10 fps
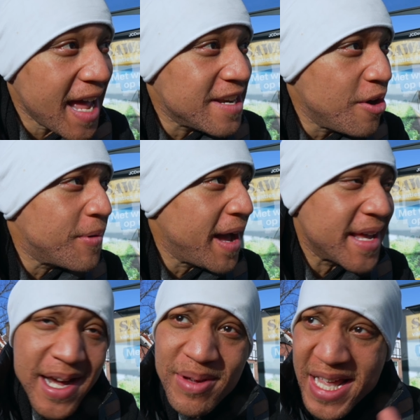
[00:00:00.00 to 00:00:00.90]
I know I
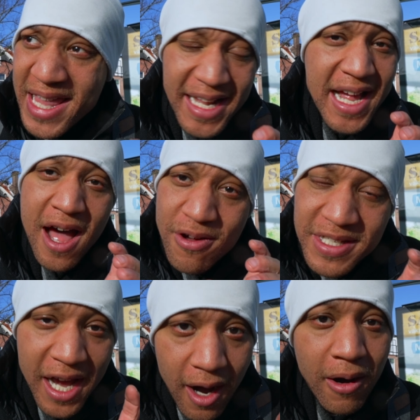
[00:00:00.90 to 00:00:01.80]
am. It, like, oh,
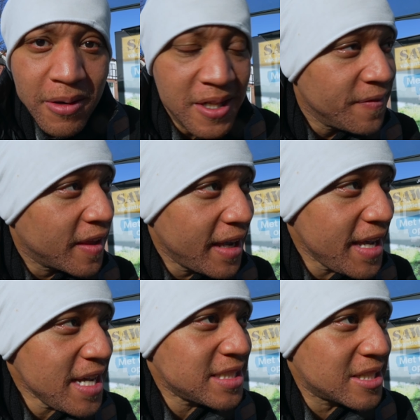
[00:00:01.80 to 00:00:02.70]
y'all,
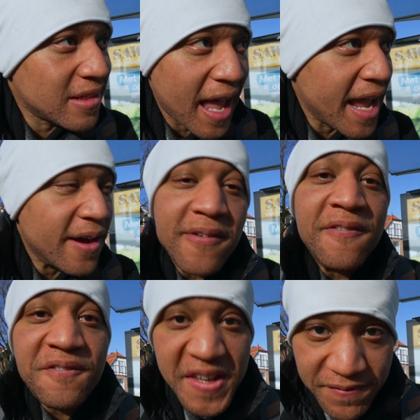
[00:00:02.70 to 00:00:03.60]
it's like
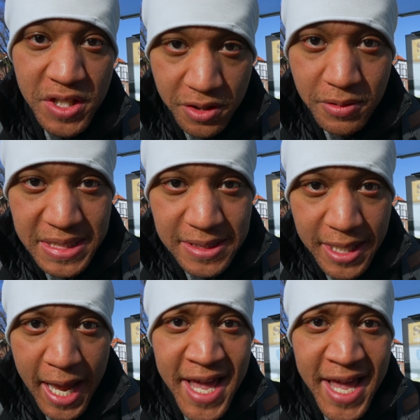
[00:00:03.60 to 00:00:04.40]
50 degrees today.